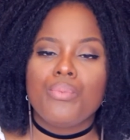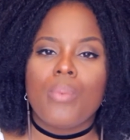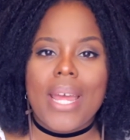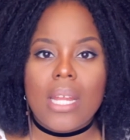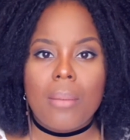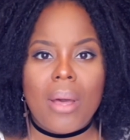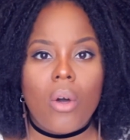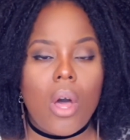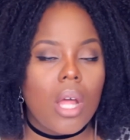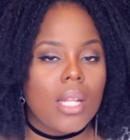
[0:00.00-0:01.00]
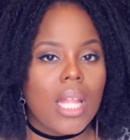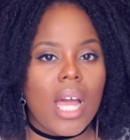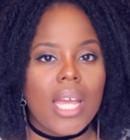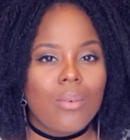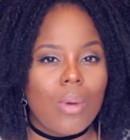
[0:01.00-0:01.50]
read about
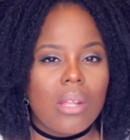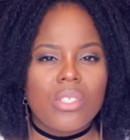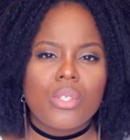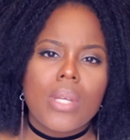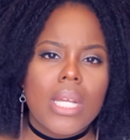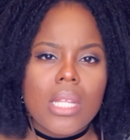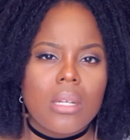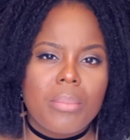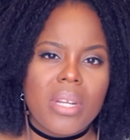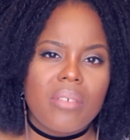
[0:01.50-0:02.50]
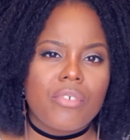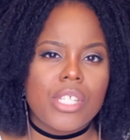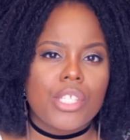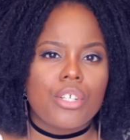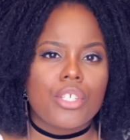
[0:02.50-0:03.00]
online while I was doing a little bit of
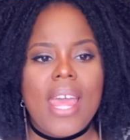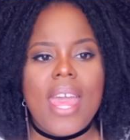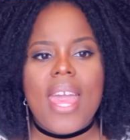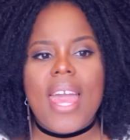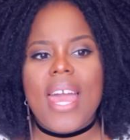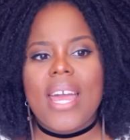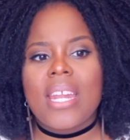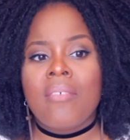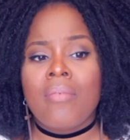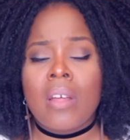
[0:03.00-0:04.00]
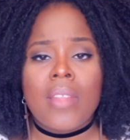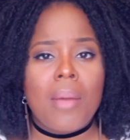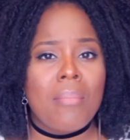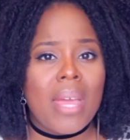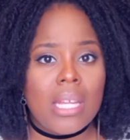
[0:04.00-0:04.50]
research, and I found
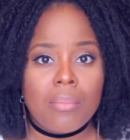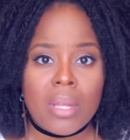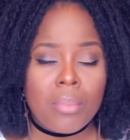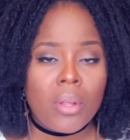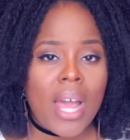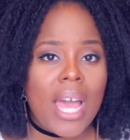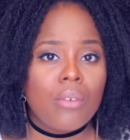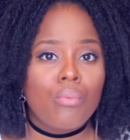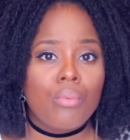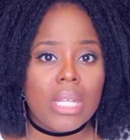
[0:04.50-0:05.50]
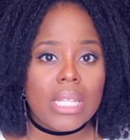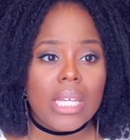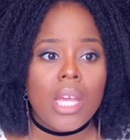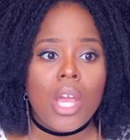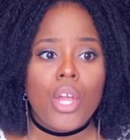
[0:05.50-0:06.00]
that many people had
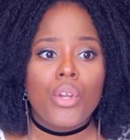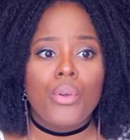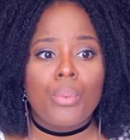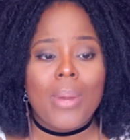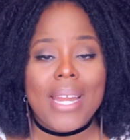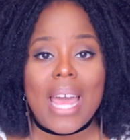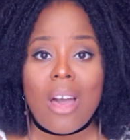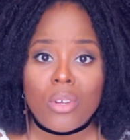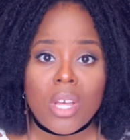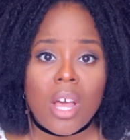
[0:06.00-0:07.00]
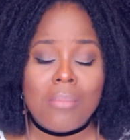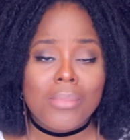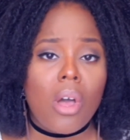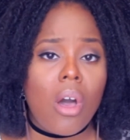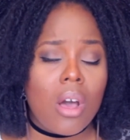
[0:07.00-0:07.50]
really great
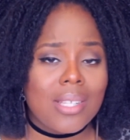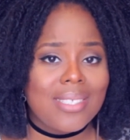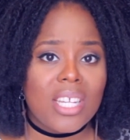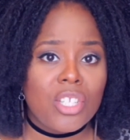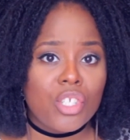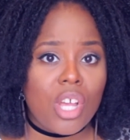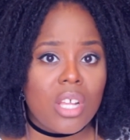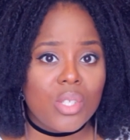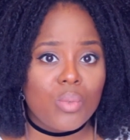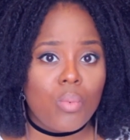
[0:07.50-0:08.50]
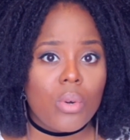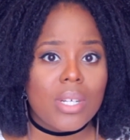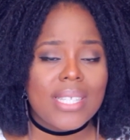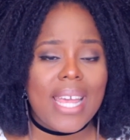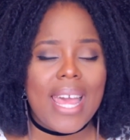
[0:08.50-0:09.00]
outcomes on St. John's
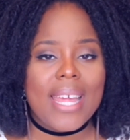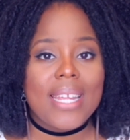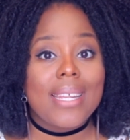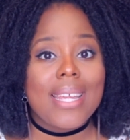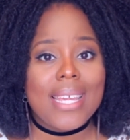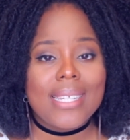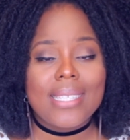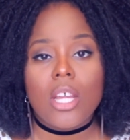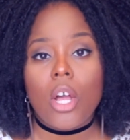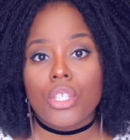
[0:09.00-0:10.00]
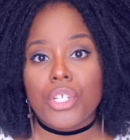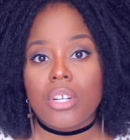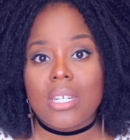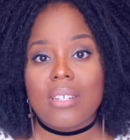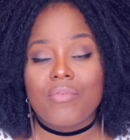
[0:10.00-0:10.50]
worts, and it is an
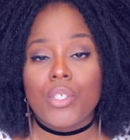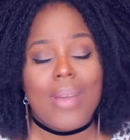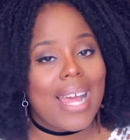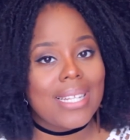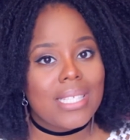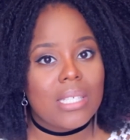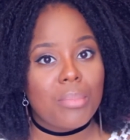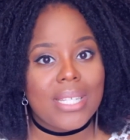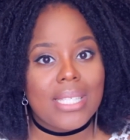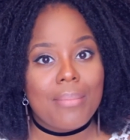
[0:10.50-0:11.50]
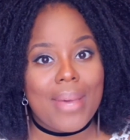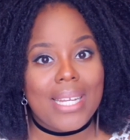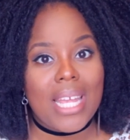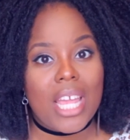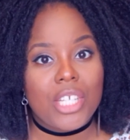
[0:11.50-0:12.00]
alternative to antidepressant
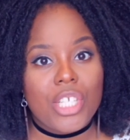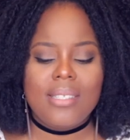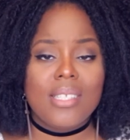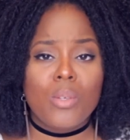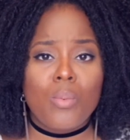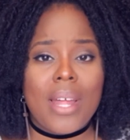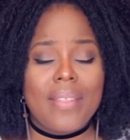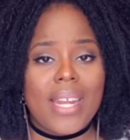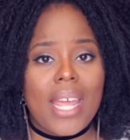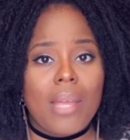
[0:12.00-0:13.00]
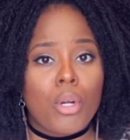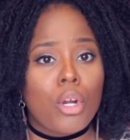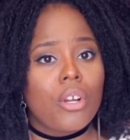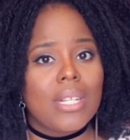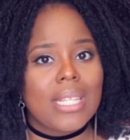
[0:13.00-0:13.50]
medication. This is the one that I am
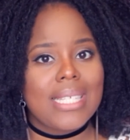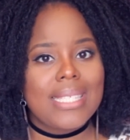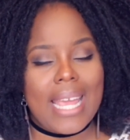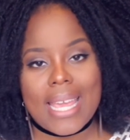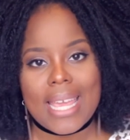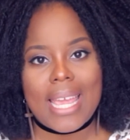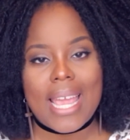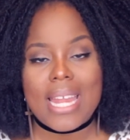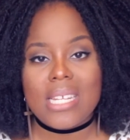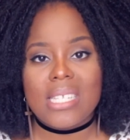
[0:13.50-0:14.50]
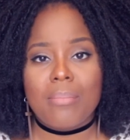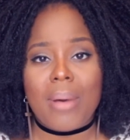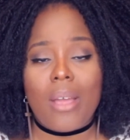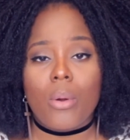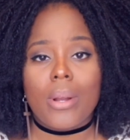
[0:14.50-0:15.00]
currently taking, and it's
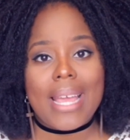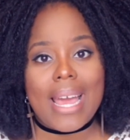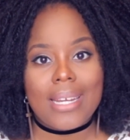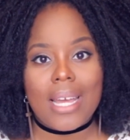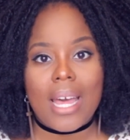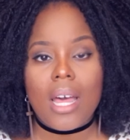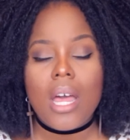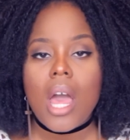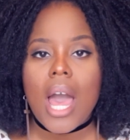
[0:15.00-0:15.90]
by Organica.